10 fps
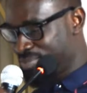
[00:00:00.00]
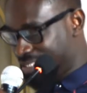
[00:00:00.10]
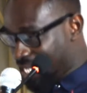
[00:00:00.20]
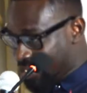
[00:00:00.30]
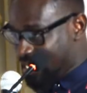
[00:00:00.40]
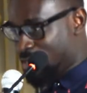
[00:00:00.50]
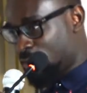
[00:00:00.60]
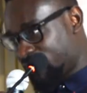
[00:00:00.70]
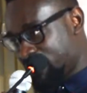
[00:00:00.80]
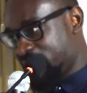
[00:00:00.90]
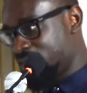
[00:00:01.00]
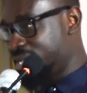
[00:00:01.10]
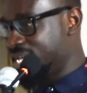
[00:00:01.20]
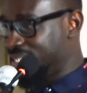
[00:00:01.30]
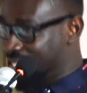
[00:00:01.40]
me tell you, November,
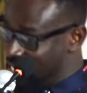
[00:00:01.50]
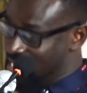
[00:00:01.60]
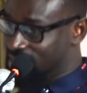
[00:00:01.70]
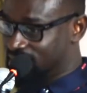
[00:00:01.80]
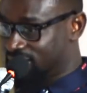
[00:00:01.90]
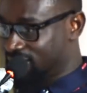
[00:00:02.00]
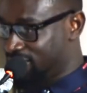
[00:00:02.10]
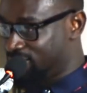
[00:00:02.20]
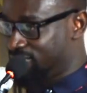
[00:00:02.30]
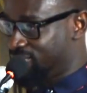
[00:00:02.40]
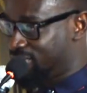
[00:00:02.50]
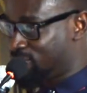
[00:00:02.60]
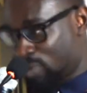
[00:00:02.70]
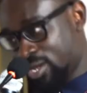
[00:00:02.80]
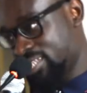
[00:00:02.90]
3 years in
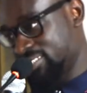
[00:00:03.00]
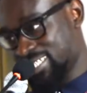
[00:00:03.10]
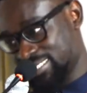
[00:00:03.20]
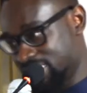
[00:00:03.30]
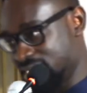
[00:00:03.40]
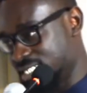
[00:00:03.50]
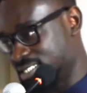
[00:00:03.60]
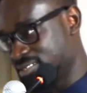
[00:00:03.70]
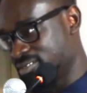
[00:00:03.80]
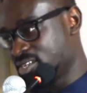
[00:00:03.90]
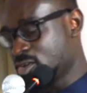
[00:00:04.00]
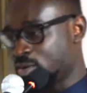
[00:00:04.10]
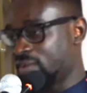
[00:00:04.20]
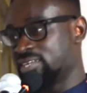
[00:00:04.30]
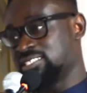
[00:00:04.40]
blogging, just 3 years.
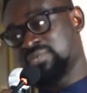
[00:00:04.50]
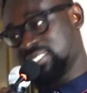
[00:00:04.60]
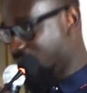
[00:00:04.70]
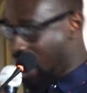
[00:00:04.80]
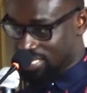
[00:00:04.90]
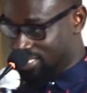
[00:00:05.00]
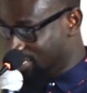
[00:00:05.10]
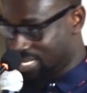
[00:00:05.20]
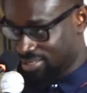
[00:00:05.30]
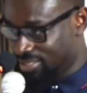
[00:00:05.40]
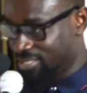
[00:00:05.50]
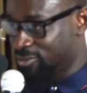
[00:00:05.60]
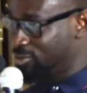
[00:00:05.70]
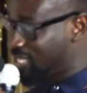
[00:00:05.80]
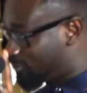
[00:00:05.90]
But there was me, 3 years later,
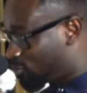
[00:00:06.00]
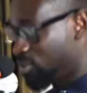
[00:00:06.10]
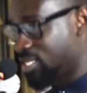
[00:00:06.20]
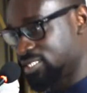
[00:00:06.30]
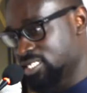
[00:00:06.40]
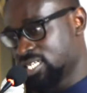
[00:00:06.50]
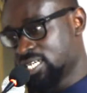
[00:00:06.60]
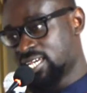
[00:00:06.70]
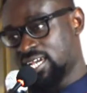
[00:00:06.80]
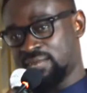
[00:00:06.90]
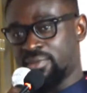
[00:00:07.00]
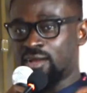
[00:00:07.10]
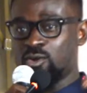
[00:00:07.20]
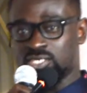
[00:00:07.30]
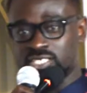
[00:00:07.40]
just 2 years. And by
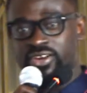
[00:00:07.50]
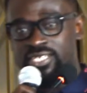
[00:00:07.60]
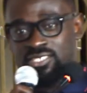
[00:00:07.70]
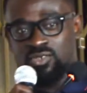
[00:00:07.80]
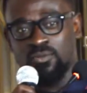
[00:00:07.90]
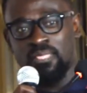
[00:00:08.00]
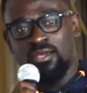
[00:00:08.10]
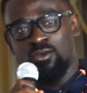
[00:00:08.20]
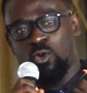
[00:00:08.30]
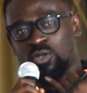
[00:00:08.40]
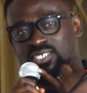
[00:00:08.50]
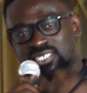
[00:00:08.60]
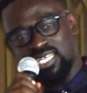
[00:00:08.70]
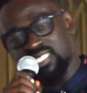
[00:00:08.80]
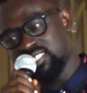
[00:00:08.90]
God's grace,
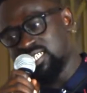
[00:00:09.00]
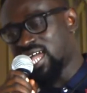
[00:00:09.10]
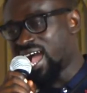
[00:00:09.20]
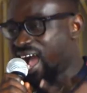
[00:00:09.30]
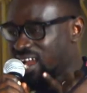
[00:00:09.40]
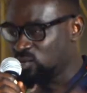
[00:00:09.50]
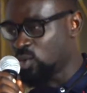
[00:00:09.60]
consistency, hard